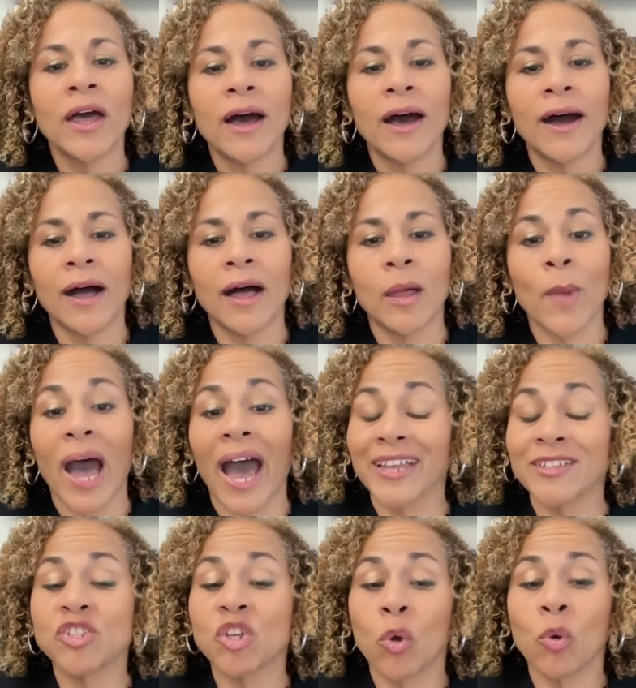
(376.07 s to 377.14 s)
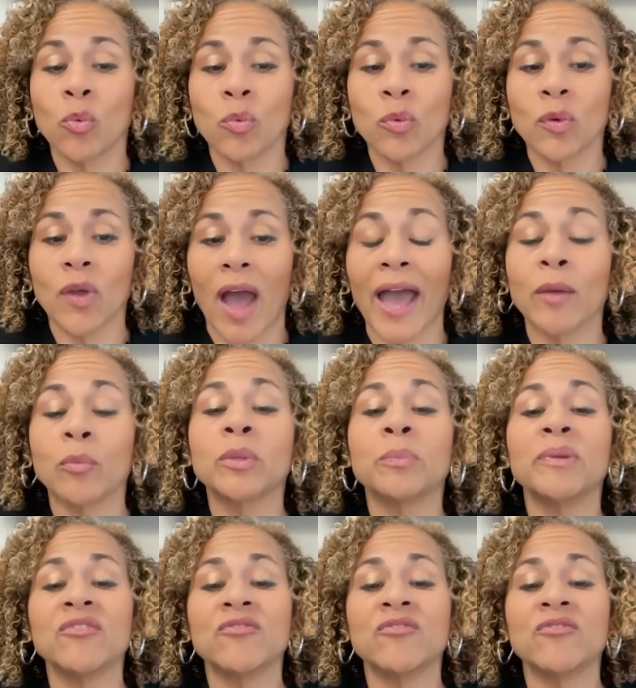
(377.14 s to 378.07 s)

I would be